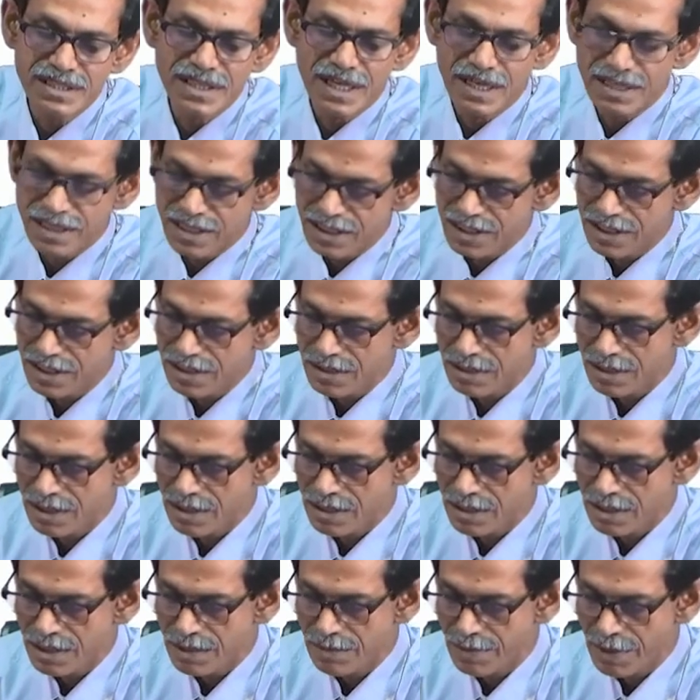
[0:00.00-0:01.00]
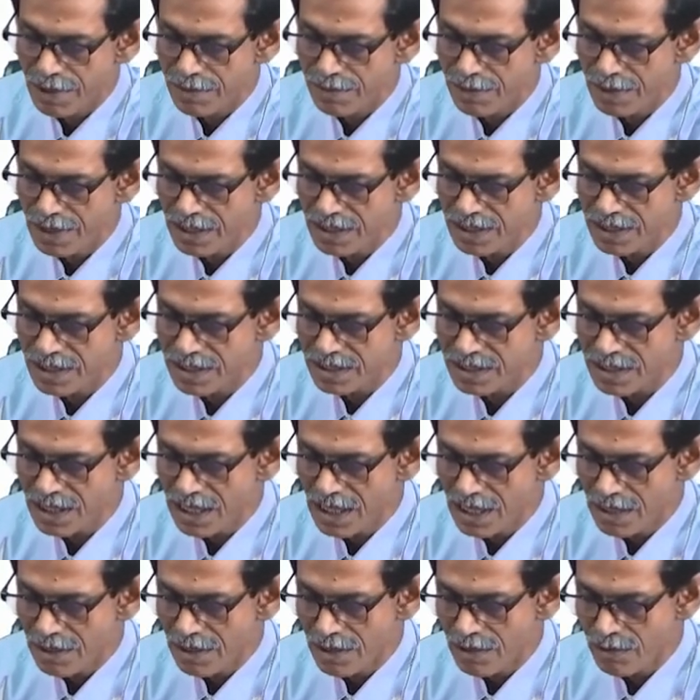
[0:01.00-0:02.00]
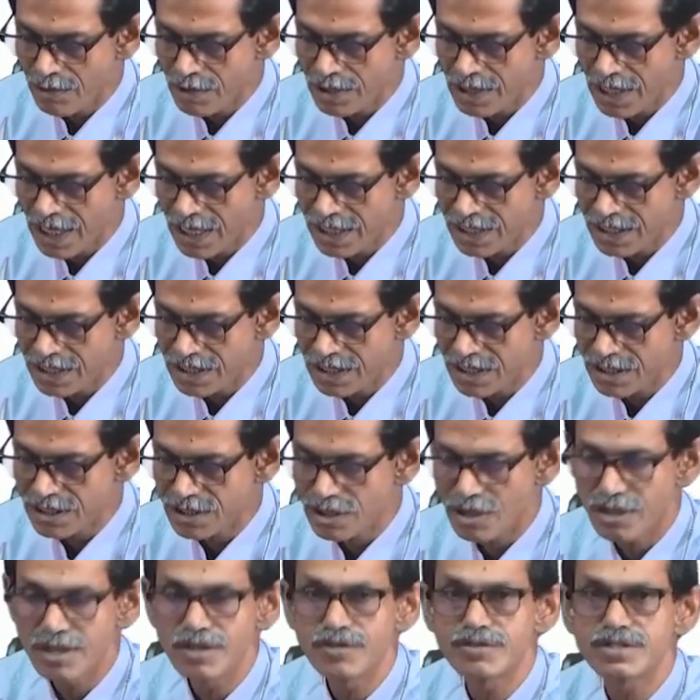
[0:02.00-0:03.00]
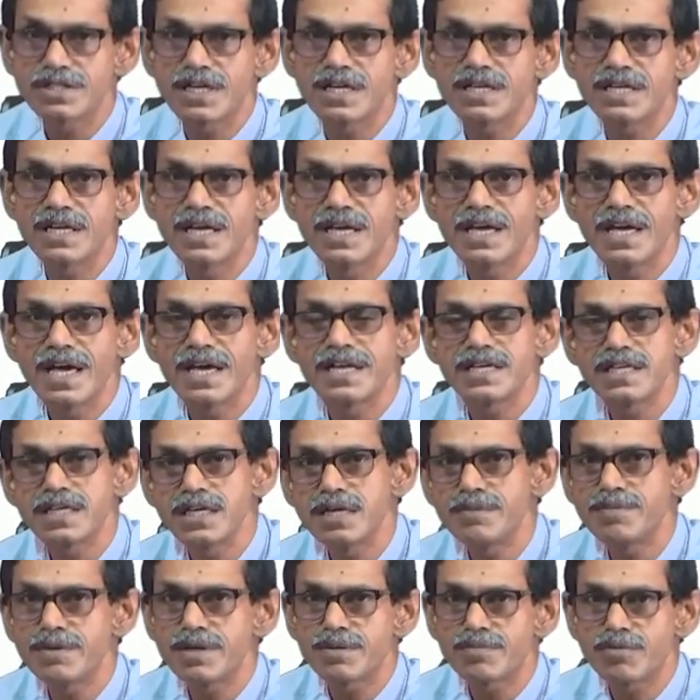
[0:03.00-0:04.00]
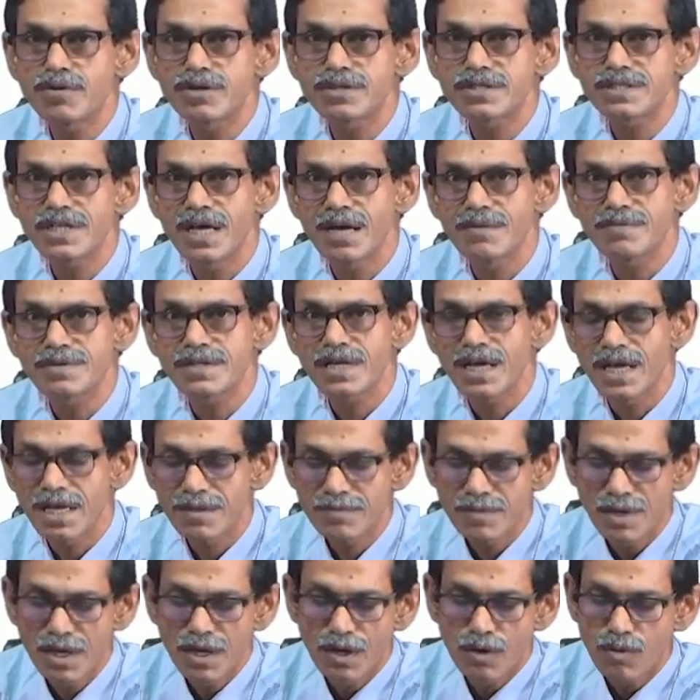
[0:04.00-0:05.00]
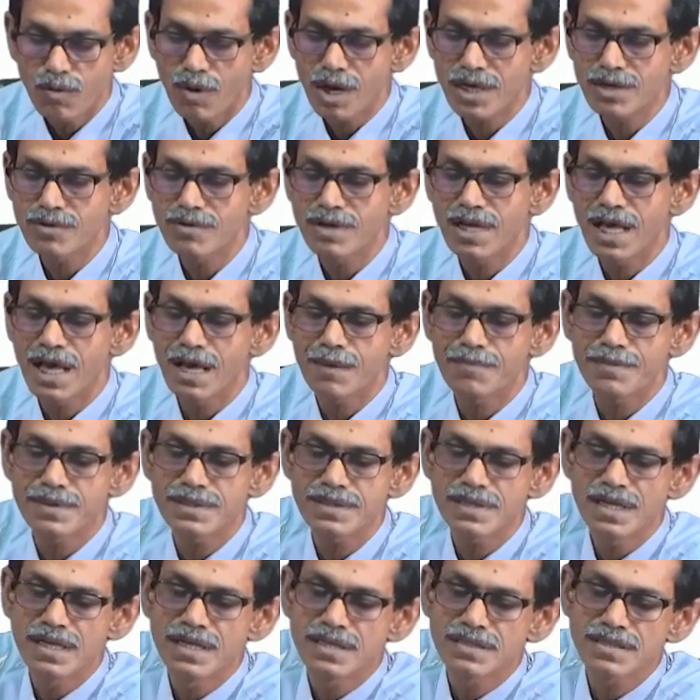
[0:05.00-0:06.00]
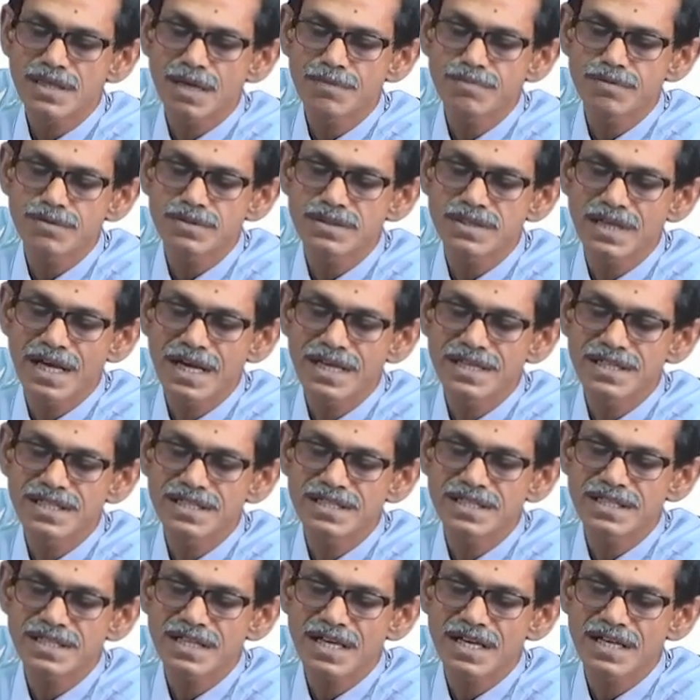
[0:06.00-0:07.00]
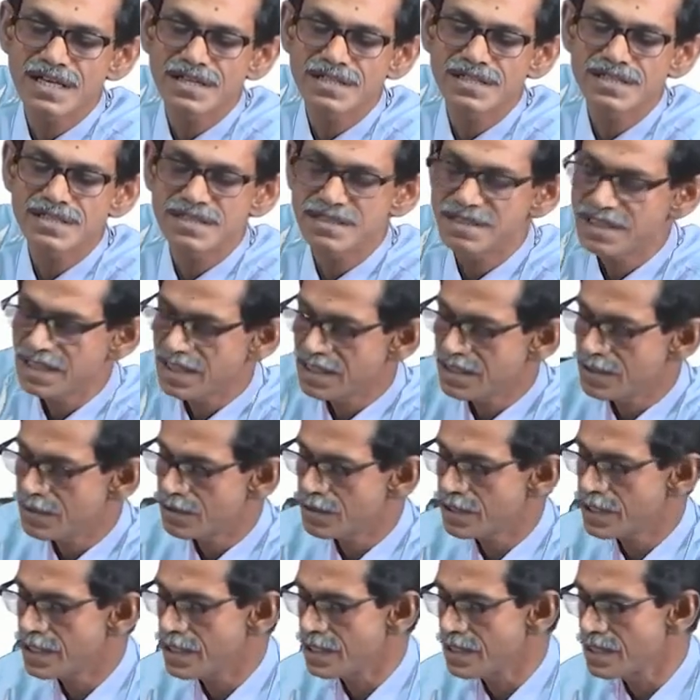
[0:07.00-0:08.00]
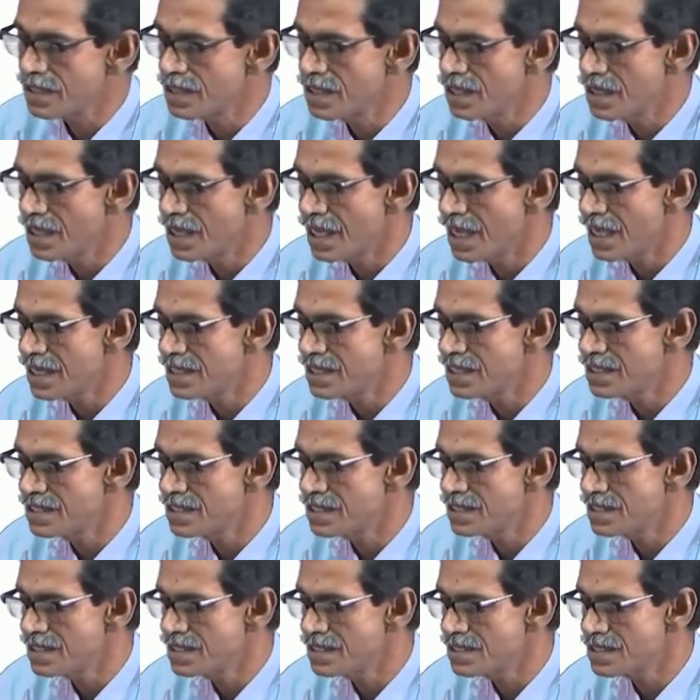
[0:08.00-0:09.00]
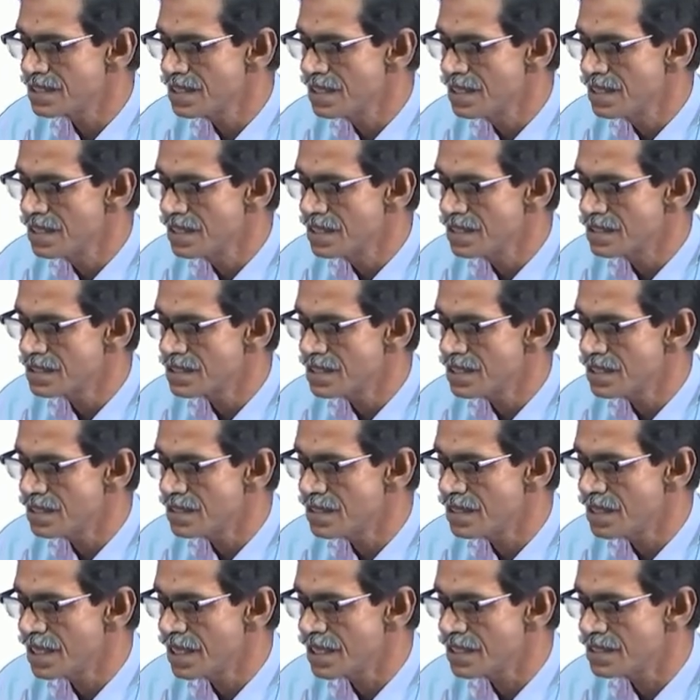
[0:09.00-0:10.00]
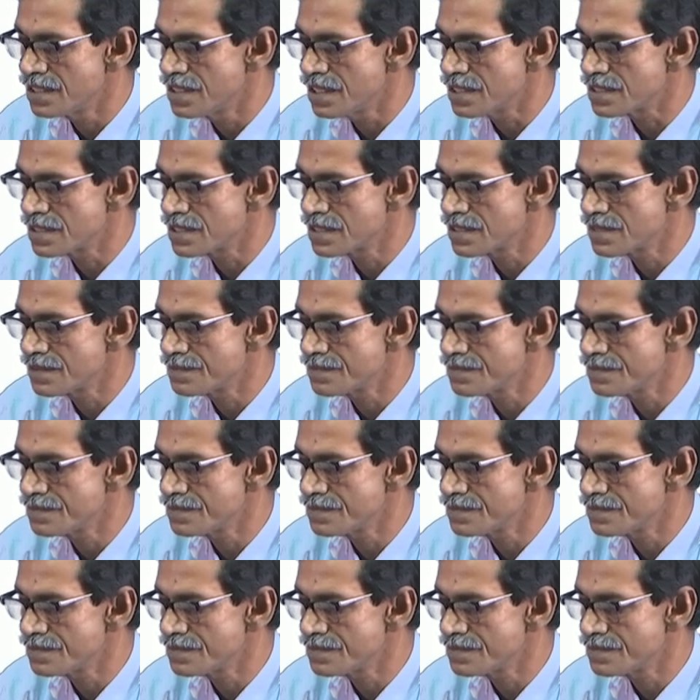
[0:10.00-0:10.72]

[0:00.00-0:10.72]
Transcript: this antigen, if I fill this with the antigen solution and keep it for some time, what will happen? Suppose the antigen color is red, okay, antigen is say like this